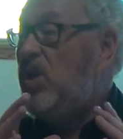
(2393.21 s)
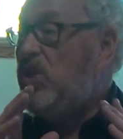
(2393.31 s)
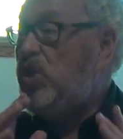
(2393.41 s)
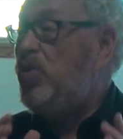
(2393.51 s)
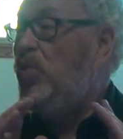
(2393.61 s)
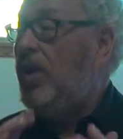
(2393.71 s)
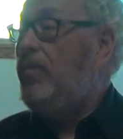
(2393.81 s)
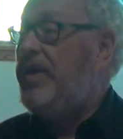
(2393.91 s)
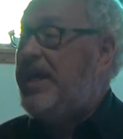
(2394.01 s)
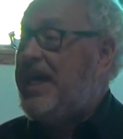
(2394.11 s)
You
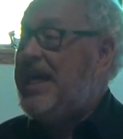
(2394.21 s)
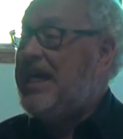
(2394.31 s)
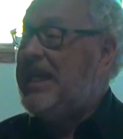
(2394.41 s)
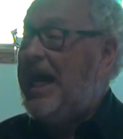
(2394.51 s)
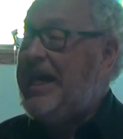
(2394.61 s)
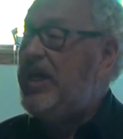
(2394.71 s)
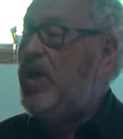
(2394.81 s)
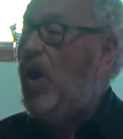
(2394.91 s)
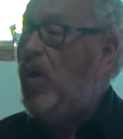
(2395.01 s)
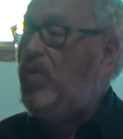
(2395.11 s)
will be like
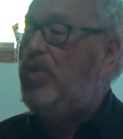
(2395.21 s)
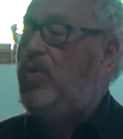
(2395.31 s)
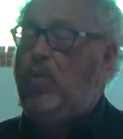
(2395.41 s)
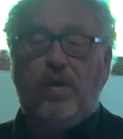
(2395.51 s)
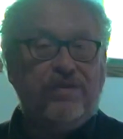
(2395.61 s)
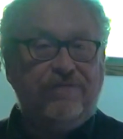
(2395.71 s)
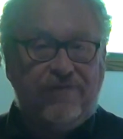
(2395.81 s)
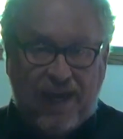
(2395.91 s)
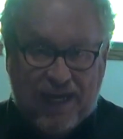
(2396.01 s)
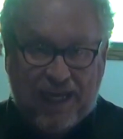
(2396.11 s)
an oak with
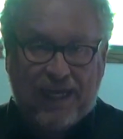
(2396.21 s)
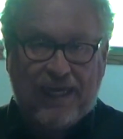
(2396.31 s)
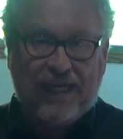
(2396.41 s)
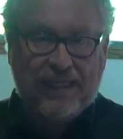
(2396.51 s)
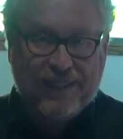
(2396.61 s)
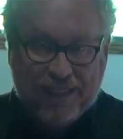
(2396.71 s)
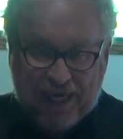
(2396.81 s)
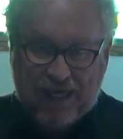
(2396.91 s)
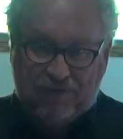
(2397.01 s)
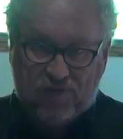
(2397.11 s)
fading
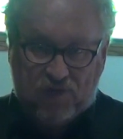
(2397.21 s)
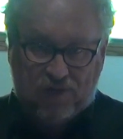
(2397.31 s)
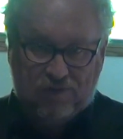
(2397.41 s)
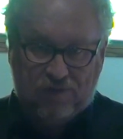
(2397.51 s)
leaves.